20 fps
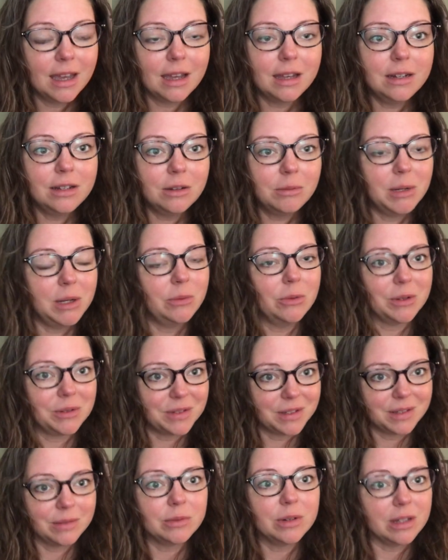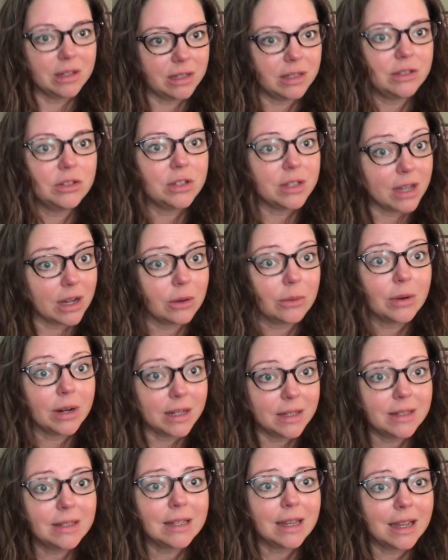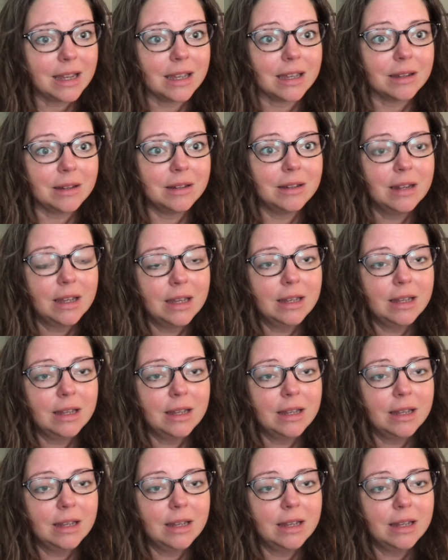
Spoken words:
And nobody wants to really just outright say it.